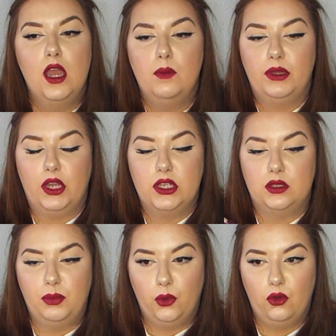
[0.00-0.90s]
because
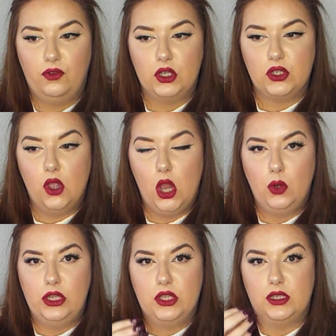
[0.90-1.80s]
the Pore Flush not
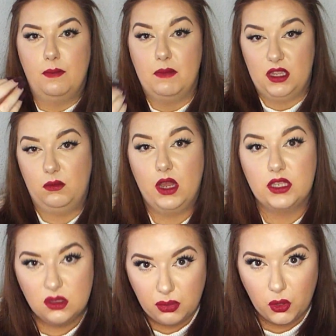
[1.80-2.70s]
only does it
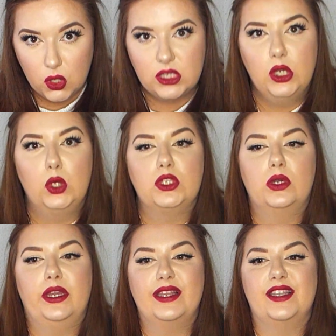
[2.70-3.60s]
minimise the pores, it
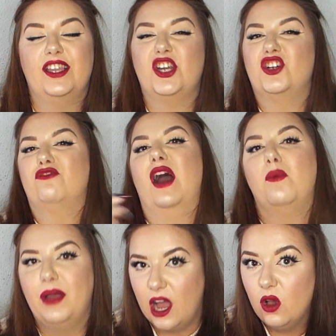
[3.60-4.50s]
also gets any
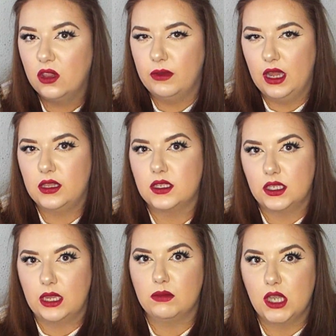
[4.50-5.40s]
crap out of them at the
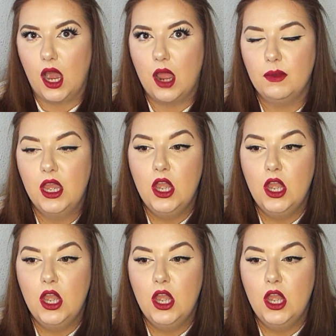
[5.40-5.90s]
same time.